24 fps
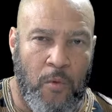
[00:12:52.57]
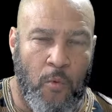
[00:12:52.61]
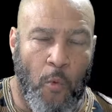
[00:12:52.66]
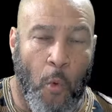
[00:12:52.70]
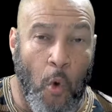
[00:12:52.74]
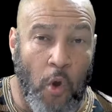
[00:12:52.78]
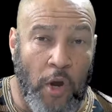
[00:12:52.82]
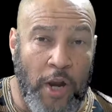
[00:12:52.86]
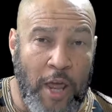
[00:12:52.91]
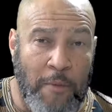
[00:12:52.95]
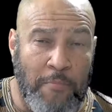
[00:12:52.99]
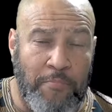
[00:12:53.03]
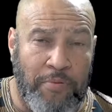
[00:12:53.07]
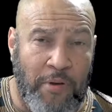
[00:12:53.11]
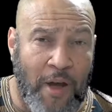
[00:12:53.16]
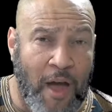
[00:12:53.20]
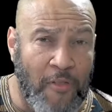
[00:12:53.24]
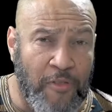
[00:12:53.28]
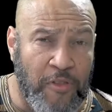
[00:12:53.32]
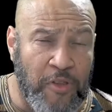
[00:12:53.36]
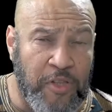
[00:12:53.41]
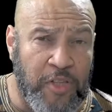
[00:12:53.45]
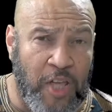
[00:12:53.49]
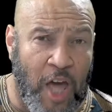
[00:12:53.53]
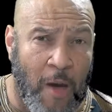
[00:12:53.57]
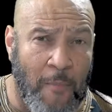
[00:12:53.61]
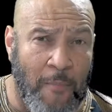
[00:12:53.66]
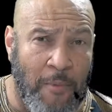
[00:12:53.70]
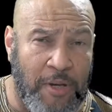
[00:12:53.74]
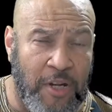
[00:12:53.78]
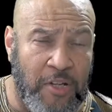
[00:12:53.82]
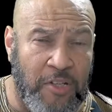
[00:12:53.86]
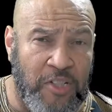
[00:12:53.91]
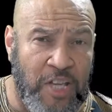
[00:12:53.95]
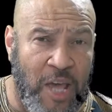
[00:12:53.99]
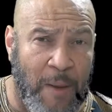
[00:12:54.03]
Won't let brothers come
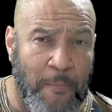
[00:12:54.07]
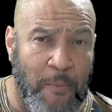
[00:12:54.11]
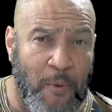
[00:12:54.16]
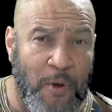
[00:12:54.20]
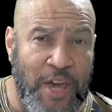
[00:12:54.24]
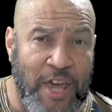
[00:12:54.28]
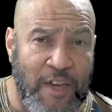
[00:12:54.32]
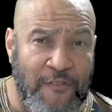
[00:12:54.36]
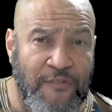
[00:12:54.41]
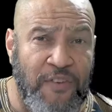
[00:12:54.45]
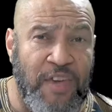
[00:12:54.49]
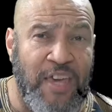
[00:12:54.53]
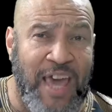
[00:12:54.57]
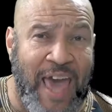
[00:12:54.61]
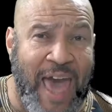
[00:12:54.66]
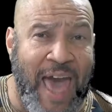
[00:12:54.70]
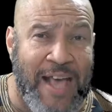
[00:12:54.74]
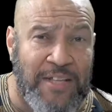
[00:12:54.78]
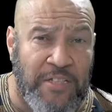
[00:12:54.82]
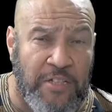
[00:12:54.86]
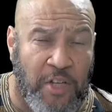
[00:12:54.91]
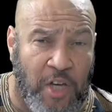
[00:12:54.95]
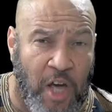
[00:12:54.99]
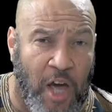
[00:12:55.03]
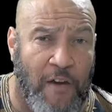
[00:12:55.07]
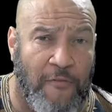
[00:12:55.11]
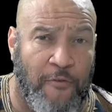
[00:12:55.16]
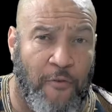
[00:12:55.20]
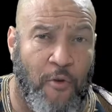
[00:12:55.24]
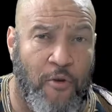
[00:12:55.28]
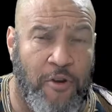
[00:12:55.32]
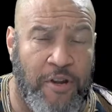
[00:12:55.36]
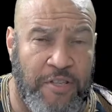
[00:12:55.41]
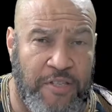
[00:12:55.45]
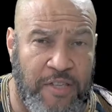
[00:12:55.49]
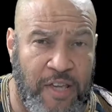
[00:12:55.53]
in the temple if he has a cover
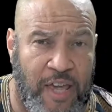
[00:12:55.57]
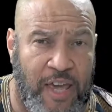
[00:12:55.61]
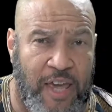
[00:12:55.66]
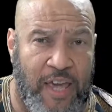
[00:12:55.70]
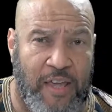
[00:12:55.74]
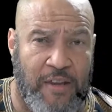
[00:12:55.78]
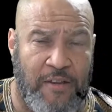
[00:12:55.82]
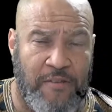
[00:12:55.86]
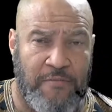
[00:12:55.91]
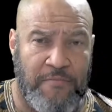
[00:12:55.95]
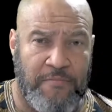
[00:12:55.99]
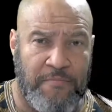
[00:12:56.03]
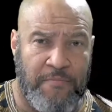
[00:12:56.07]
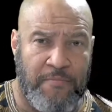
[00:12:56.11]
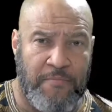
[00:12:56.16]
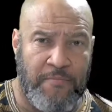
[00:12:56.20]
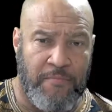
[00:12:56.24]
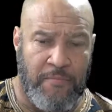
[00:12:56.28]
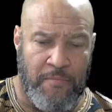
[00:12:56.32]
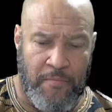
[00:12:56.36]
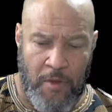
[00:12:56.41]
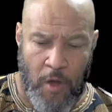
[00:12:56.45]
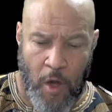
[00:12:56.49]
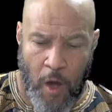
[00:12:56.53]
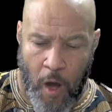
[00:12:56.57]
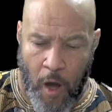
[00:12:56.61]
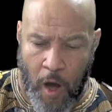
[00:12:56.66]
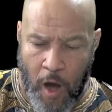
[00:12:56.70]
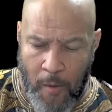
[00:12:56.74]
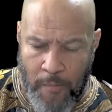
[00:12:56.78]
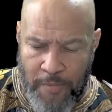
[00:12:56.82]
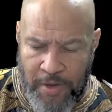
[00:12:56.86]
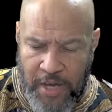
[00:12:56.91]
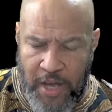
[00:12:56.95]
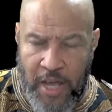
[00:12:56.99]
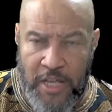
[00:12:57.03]
on his head.
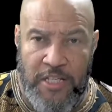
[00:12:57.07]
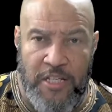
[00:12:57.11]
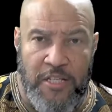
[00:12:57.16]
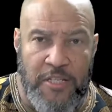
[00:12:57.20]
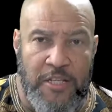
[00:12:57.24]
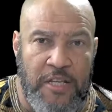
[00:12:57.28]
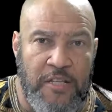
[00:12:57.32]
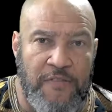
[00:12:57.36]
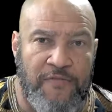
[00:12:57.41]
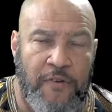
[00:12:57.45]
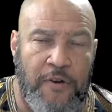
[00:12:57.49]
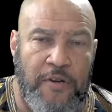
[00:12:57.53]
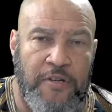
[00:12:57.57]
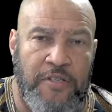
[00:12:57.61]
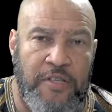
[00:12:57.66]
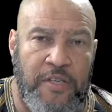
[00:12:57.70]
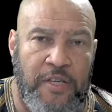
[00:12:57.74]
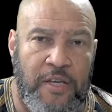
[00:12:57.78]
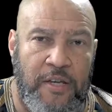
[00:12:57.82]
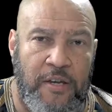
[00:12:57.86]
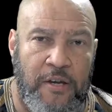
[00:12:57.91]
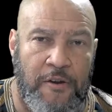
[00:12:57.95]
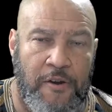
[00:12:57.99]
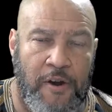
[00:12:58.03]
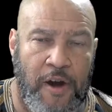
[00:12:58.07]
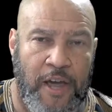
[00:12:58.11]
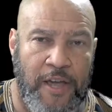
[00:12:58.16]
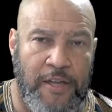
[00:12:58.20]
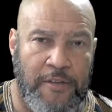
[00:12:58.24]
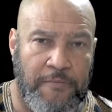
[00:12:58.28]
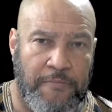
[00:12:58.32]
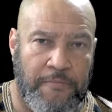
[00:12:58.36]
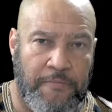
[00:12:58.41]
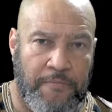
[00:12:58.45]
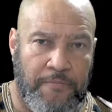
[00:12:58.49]
All because of this verse here, right?